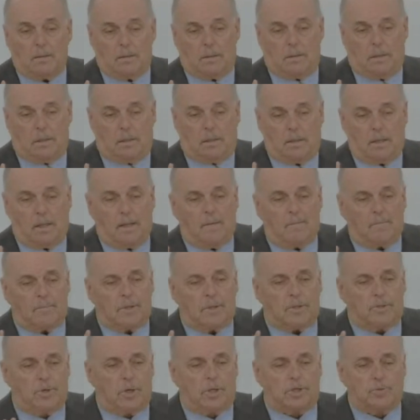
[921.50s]

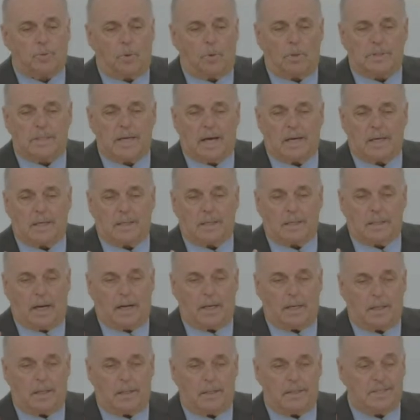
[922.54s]
the church world has gotten
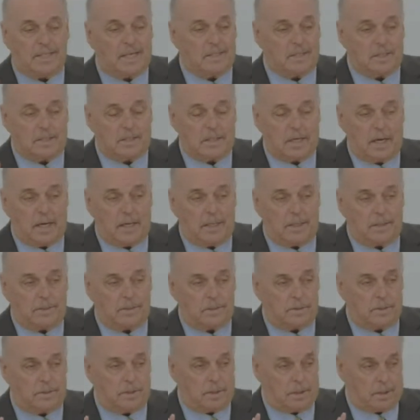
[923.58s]
kind of desensitized
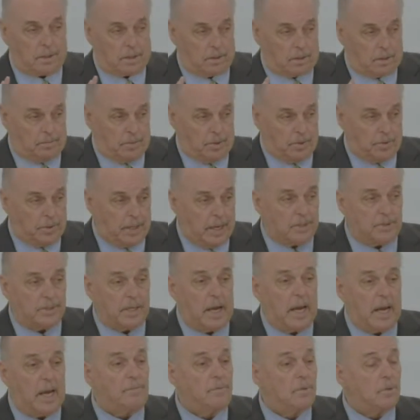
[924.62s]
to the communion as they
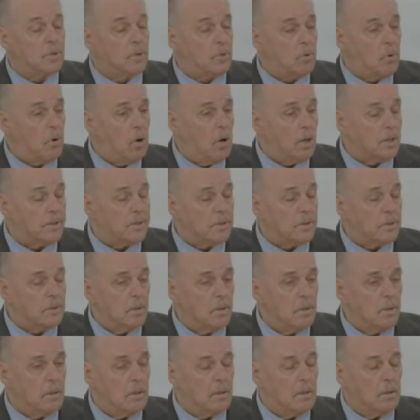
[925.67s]
had to the cross.
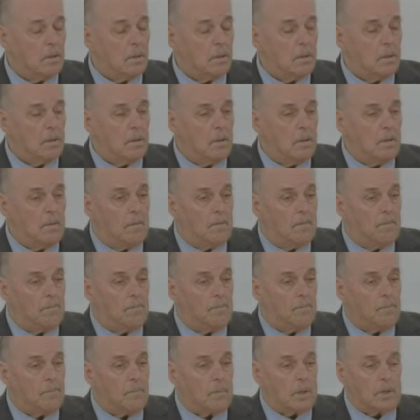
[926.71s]

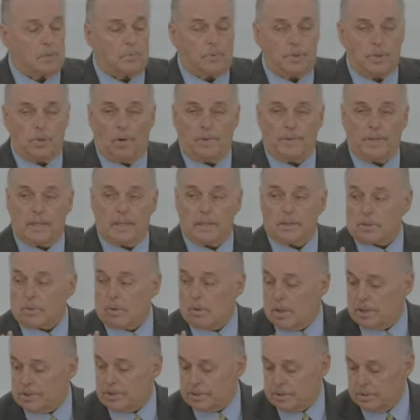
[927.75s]
Because when you only think of the
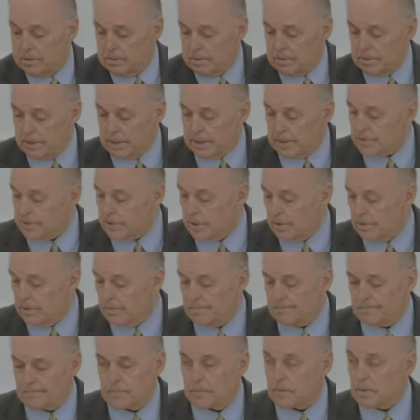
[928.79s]
cross, thank you, sir.
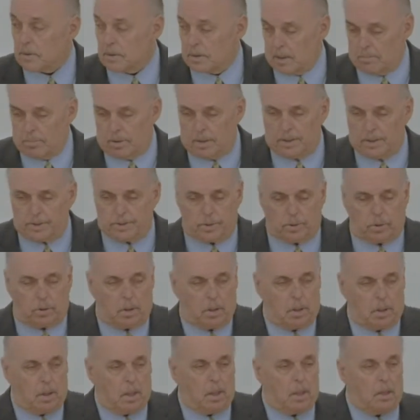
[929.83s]
God bless you.
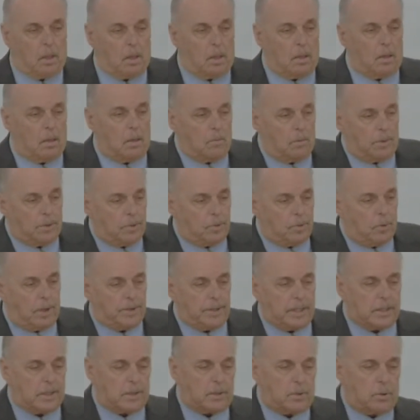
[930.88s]
When you only
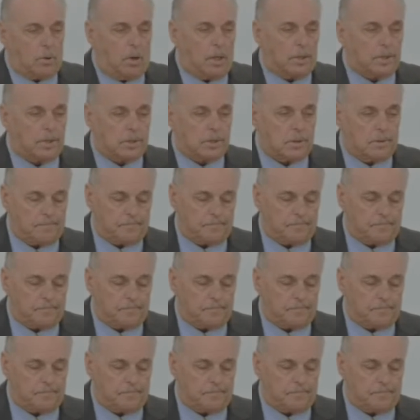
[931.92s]
think of the cross,